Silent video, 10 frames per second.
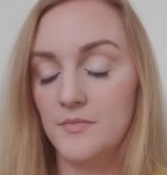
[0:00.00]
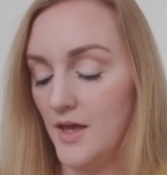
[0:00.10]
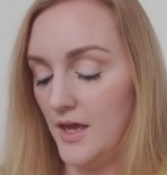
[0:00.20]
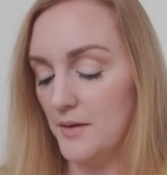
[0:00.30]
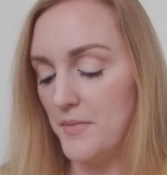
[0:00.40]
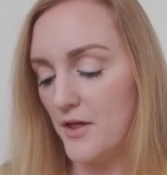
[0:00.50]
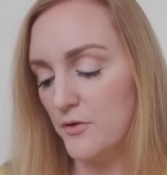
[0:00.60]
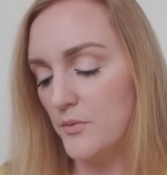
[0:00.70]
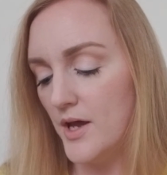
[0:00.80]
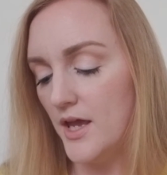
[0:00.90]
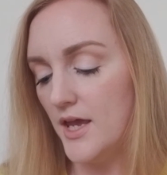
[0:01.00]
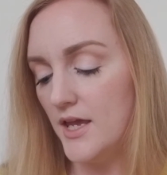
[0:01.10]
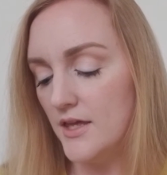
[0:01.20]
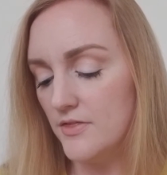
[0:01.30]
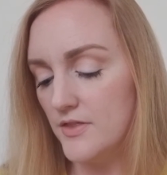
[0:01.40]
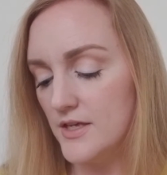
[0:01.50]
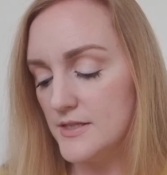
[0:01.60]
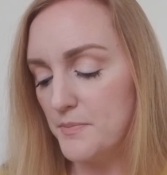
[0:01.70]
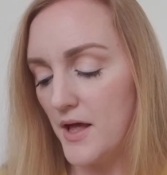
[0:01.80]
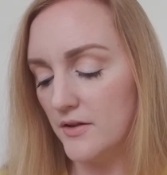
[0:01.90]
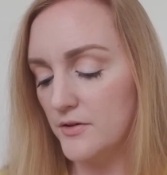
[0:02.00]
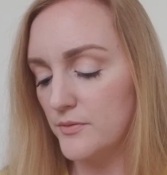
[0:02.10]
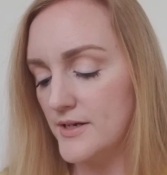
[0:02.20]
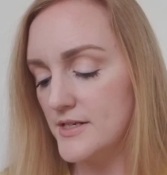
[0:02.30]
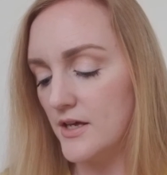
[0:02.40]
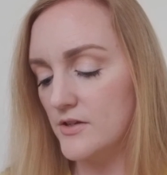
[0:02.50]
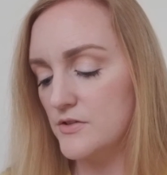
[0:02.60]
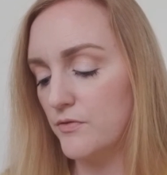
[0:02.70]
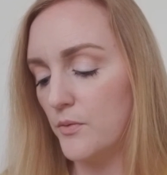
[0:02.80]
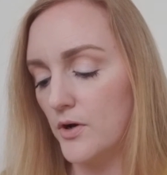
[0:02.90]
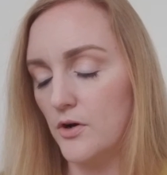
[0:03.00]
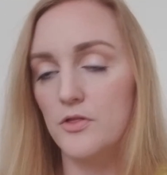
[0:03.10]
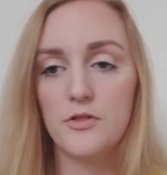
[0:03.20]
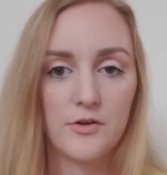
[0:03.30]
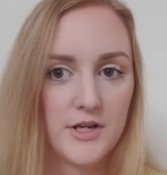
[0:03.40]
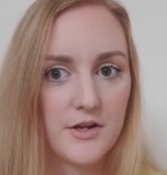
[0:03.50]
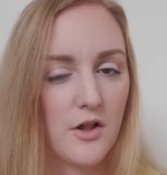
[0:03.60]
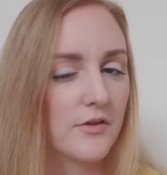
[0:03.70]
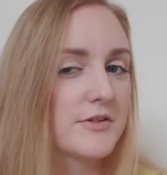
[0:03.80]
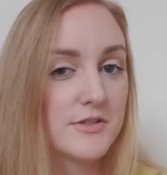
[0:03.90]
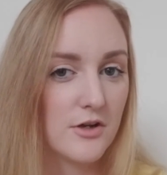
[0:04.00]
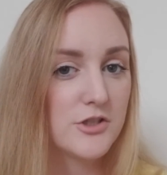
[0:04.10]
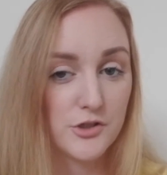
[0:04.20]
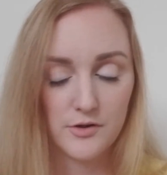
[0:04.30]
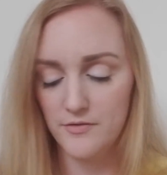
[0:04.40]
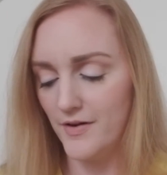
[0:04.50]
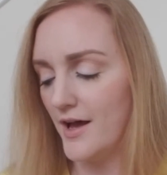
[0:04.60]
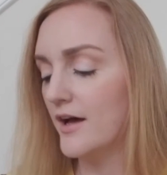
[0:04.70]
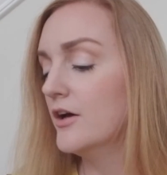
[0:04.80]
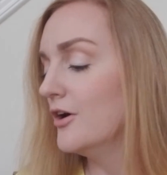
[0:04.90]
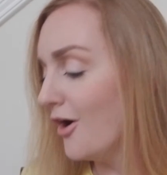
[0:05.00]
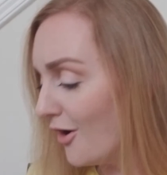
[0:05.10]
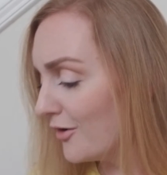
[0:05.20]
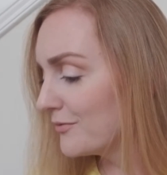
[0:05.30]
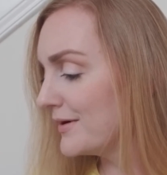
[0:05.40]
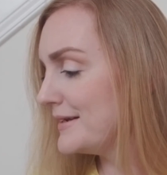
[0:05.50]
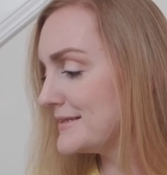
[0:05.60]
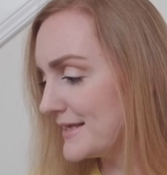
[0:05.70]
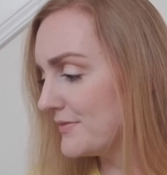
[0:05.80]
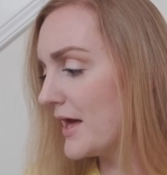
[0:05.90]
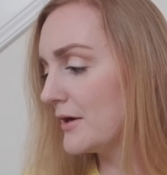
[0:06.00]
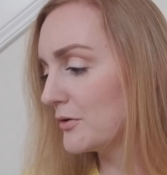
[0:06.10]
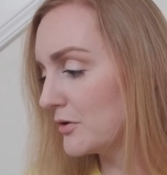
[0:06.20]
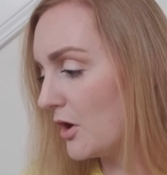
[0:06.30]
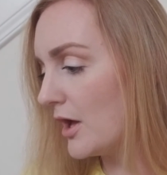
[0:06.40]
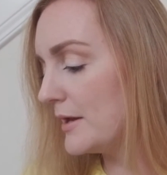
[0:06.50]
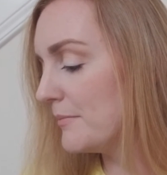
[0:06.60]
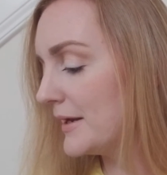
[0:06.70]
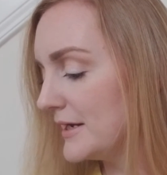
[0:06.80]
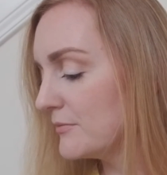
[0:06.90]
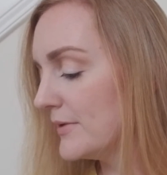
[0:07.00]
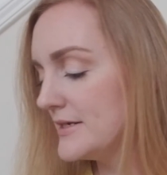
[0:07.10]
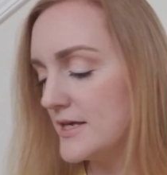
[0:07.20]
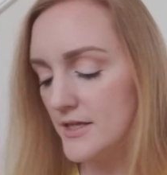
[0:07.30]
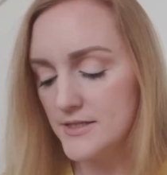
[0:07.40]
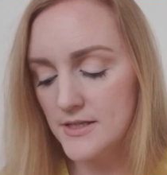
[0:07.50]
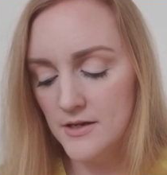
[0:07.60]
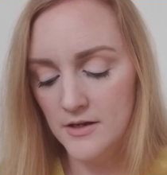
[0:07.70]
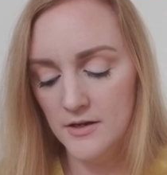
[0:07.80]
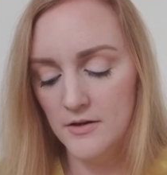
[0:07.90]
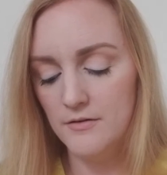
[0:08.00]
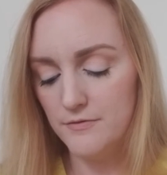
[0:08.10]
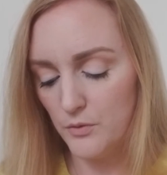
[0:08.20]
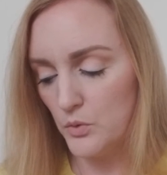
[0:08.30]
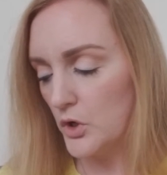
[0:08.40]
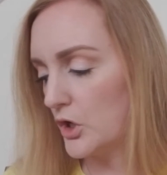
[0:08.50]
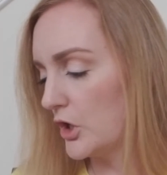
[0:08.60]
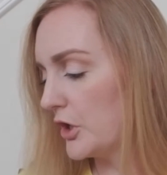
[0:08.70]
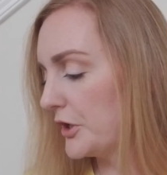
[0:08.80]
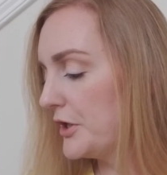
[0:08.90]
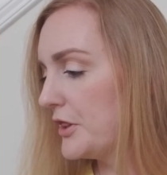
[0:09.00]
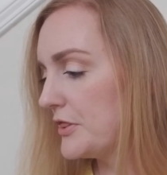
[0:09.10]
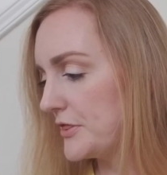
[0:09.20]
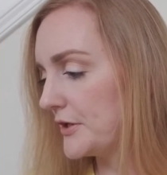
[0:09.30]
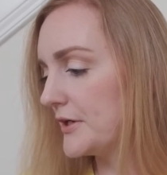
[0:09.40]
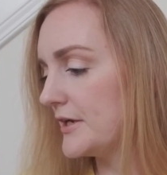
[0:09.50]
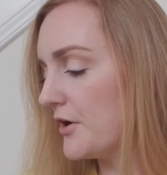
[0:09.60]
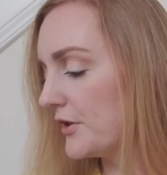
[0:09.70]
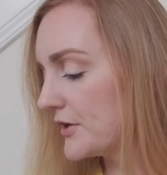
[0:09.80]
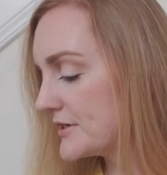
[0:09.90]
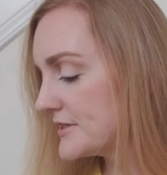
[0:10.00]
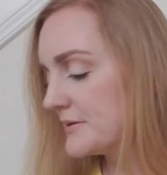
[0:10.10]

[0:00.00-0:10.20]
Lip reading: And by the way, this palette retails for $30. Not sure if I already said that or not, but it retails for $30.